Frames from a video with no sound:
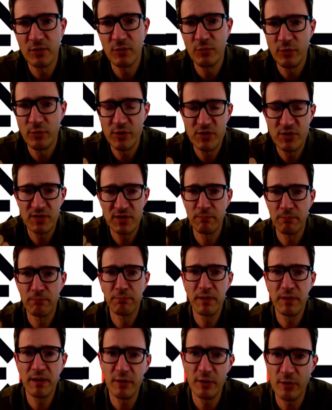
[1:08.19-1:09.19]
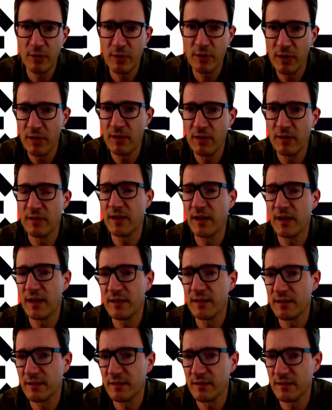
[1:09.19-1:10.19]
which is a big hurdle, and